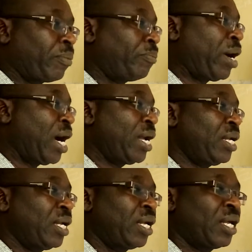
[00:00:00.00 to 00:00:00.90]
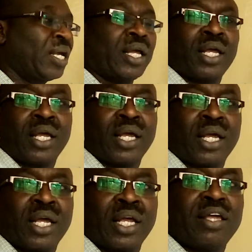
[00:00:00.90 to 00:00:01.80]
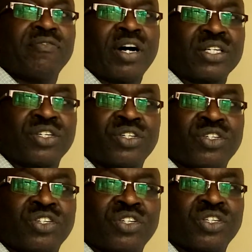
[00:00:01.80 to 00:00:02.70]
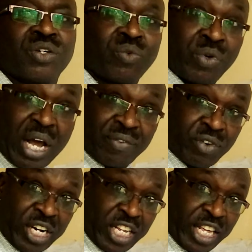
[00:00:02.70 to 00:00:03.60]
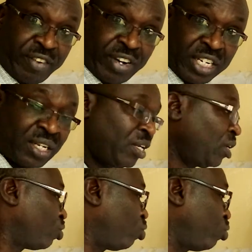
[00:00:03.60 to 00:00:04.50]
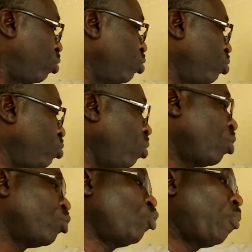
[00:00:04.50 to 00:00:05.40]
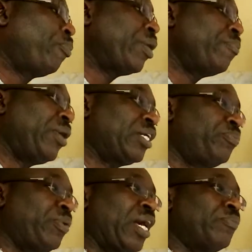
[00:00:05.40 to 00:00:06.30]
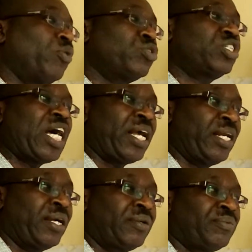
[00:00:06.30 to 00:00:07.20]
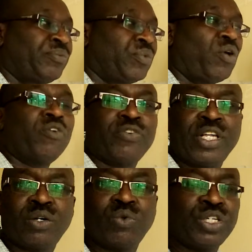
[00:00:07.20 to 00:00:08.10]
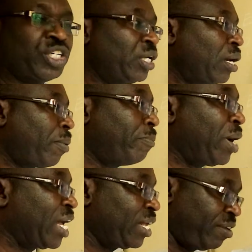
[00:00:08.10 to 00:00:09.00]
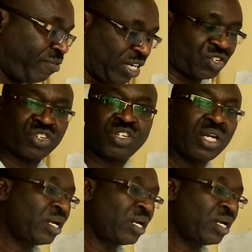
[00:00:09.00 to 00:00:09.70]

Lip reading: by inverse. We have already the inverse. So what do? You pre-multiply both sides of the equation by inverse.